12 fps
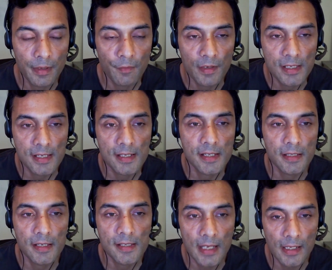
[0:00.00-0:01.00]
if it sits
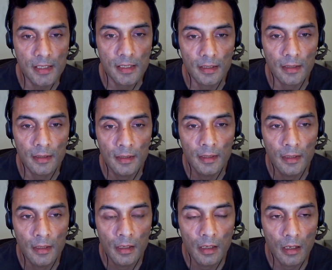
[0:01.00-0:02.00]
in the center,
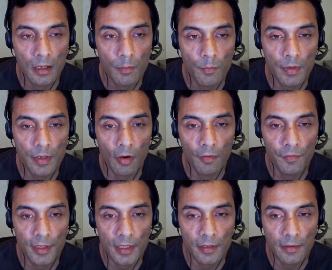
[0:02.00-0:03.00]
we
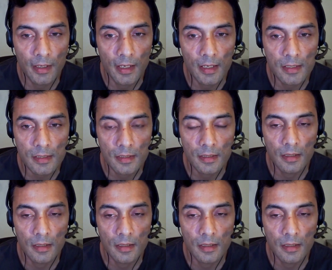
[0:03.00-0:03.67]
often create